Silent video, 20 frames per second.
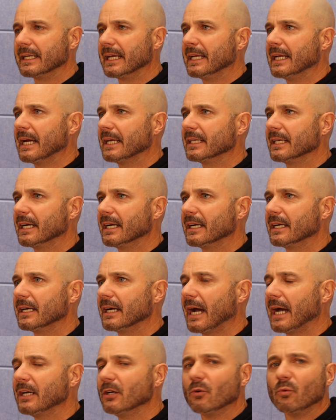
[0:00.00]
and I
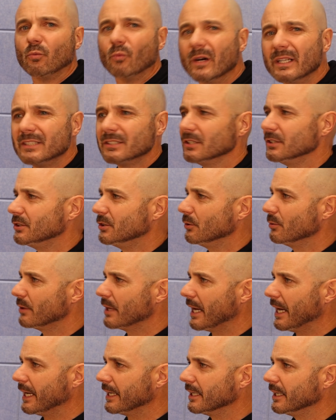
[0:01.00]
don't want to do
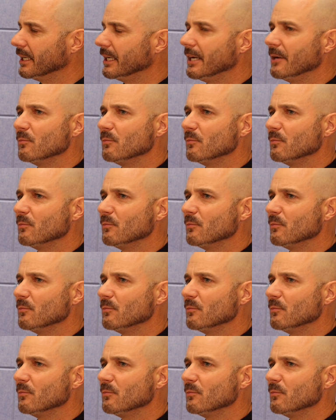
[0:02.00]
that.